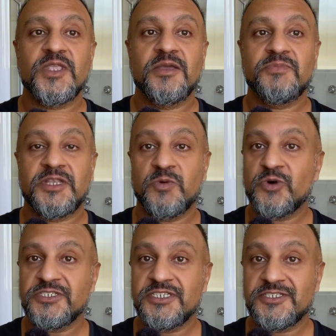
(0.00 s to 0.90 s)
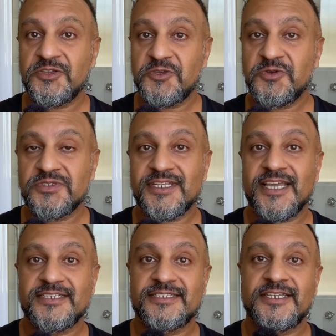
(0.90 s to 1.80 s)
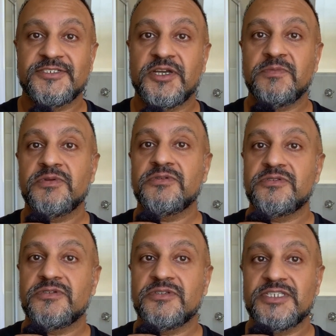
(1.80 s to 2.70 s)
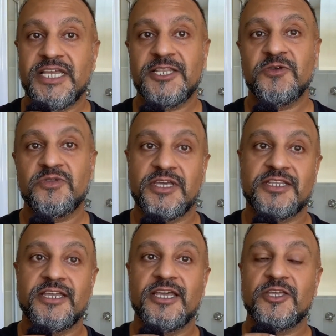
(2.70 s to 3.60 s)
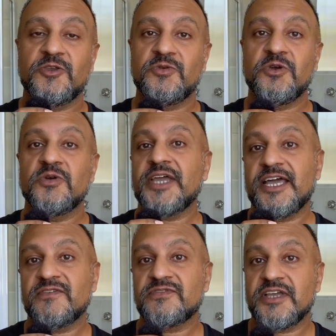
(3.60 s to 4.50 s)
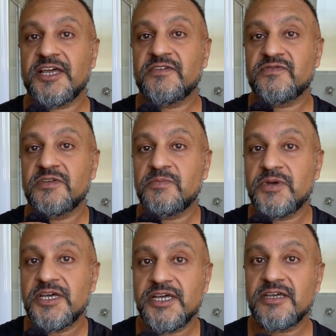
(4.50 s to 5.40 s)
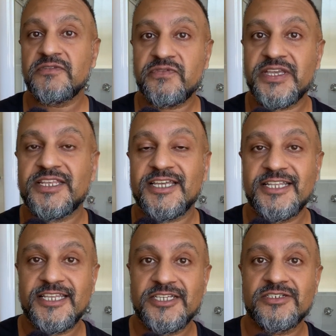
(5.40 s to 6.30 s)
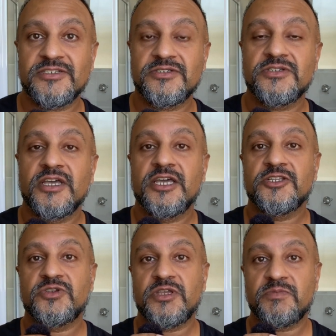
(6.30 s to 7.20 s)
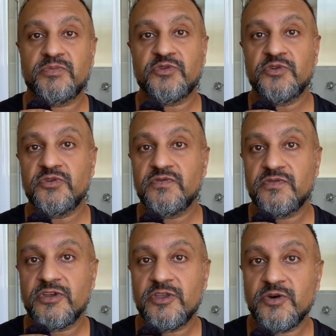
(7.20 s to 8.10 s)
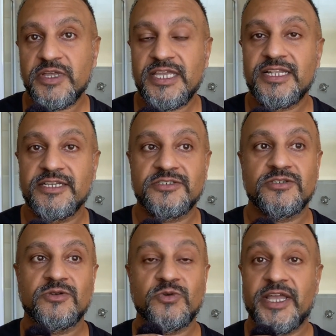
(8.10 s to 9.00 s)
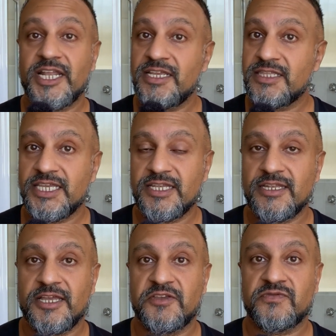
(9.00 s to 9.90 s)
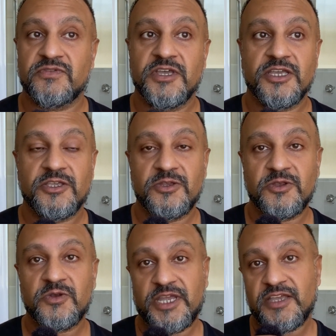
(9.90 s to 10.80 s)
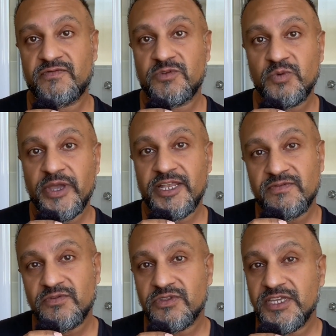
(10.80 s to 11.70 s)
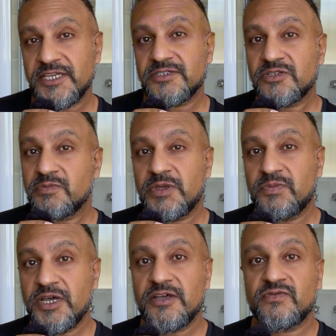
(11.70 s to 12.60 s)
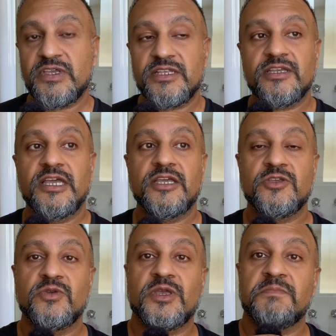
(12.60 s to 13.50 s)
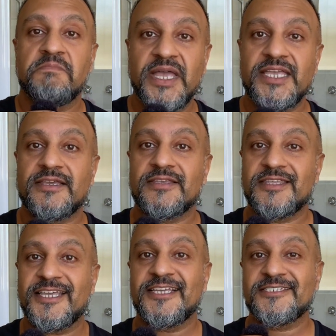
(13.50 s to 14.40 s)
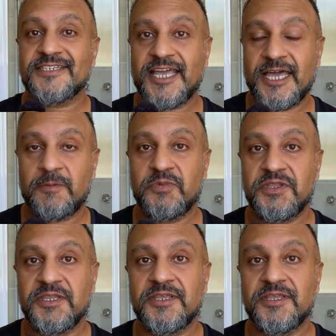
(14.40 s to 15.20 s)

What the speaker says: But I wanted to use it as an example to tell you that you don't have to have the perfect conditions to improve your English or anything in life. You don't have to wait for things to be perfect. You can make things happen.